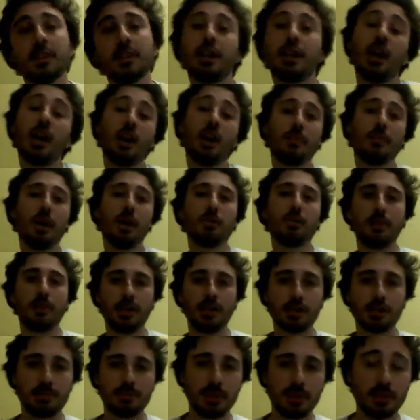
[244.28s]
Now about
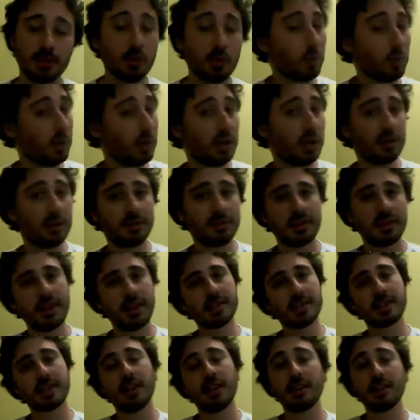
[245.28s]
Benjamin. Well,
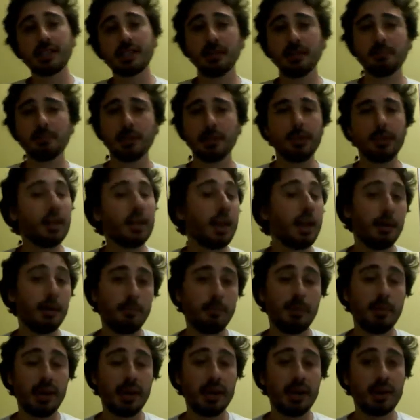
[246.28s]
that's kind of simple.
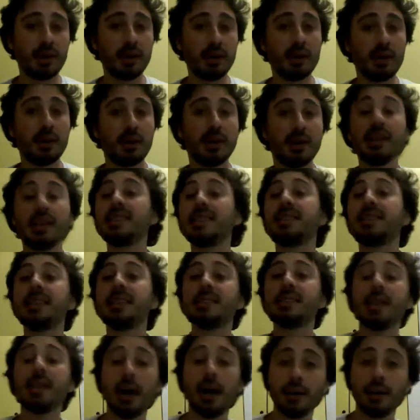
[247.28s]
Ben is
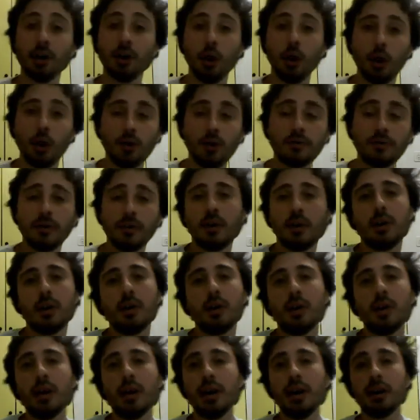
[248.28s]
the son of,
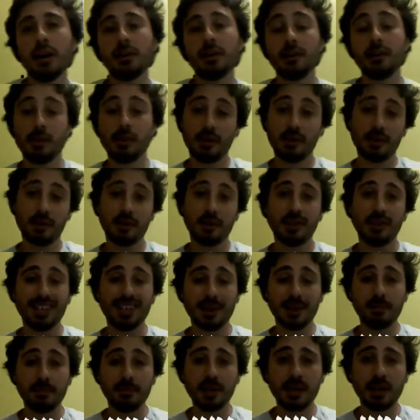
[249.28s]
and
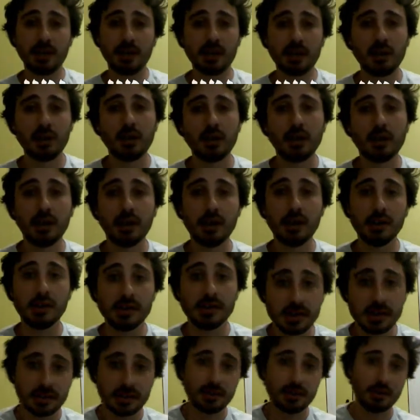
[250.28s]
Yamin
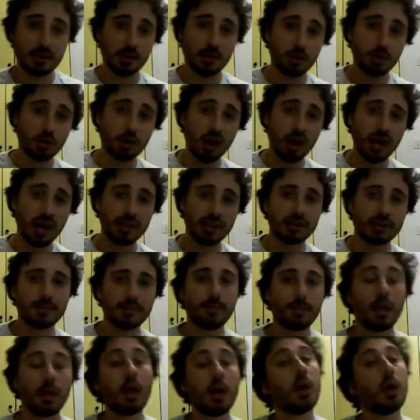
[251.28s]
is right.
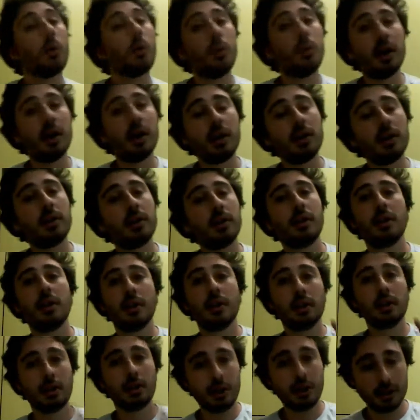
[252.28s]
Well,
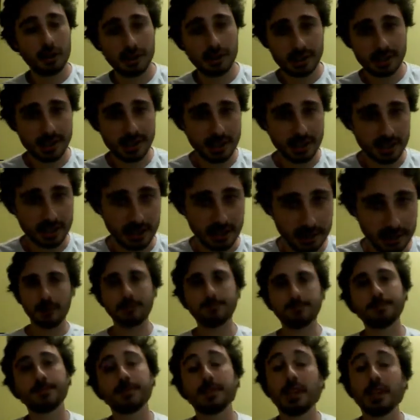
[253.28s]
not exactly.
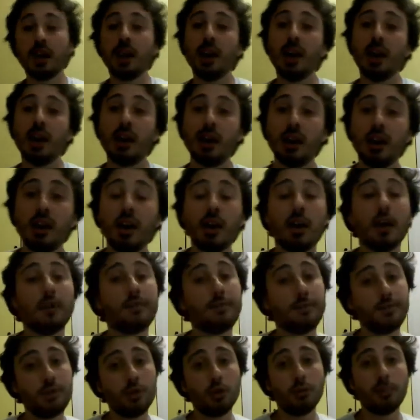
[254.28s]
There are a
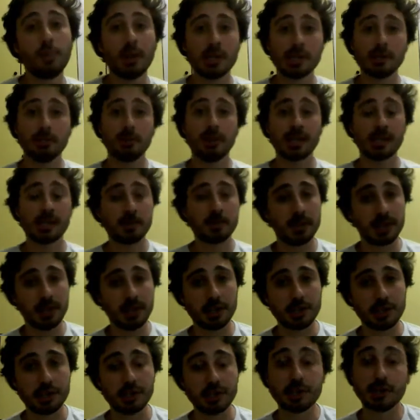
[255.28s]
few possible
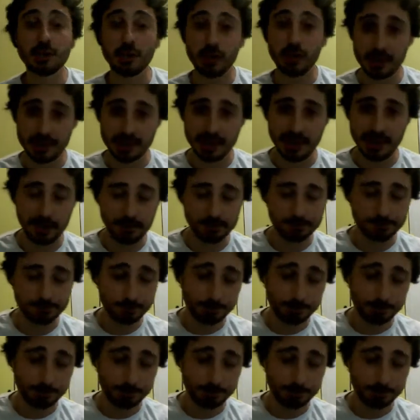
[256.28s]
explanations to this name.